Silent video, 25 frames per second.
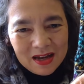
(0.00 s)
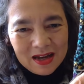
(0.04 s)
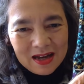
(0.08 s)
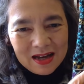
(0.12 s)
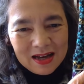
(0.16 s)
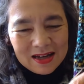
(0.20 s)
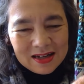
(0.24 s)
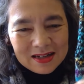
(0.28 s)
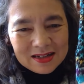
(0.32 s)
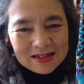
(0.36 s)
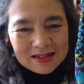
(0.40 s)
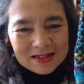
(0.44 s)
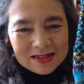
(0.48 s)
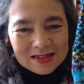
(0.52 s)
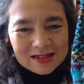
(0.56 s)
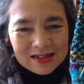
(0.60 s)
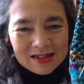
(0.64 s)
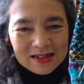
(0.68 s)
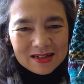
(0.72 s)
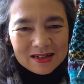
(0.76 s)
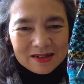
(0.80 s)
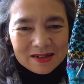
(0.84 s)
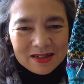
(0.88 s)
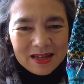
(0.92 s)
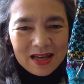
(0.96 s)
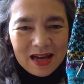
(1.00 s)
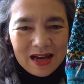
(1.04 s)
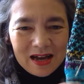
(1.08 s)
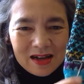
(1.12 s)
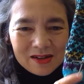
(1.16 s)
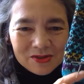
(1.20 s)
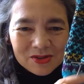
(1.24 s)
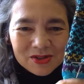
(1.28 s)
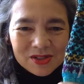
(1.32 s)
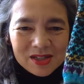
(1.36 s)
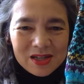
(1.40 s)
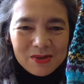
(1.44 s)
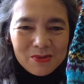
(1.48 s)
And yeah,
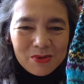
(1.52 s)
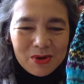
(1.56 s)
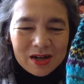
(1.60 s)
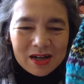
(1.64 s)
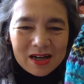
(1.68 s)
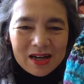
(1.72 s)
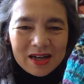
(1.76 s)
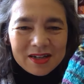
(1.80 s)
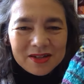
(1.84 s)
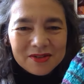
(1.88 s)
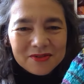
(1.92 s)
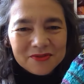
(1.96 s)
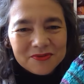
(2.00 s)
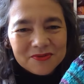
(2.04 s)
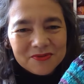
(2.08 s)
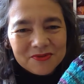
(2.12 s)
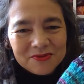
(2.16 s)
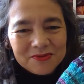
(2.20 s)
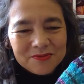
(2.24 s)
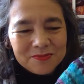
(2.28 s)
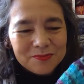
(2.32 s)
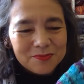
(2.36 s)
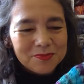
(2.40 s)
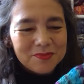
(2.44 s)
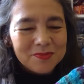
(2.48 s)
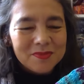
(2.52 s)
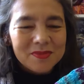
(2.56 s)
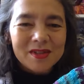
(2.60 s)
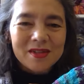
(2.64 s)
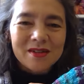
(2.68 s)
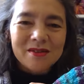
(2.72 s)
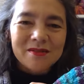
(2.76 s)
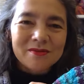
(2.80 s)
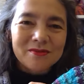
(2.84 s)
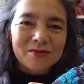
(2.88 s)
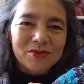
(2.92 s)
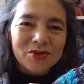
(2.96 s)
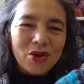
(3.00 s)
I'll see what kind of
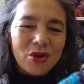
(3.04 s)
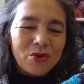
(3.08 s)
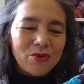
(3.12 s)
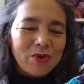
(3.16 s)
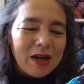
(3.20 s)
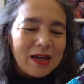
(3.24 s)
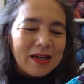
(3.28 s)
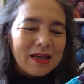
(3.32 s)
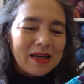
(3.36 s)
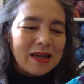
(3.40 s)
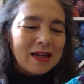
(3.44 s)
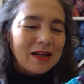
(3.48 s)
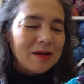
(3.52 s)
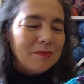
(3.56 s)
toe I get.